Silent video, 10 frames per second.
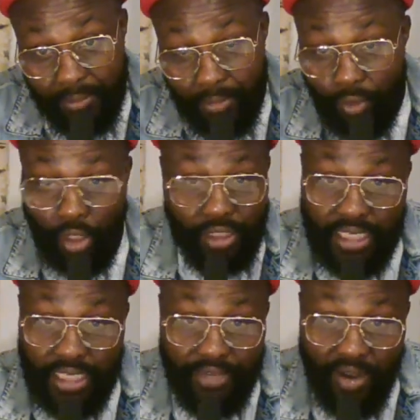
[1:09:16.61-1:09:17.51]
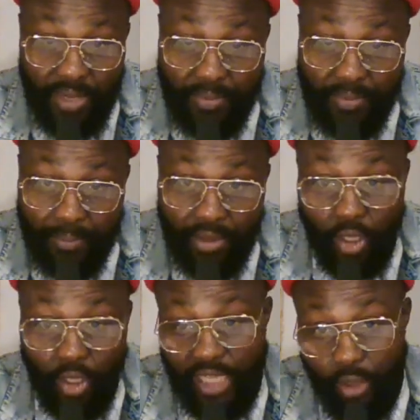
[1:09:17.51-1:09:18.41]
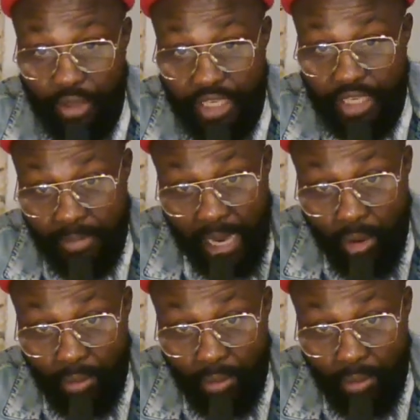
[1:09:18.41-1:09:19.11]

Not the family member, not Aloy Ejimakor,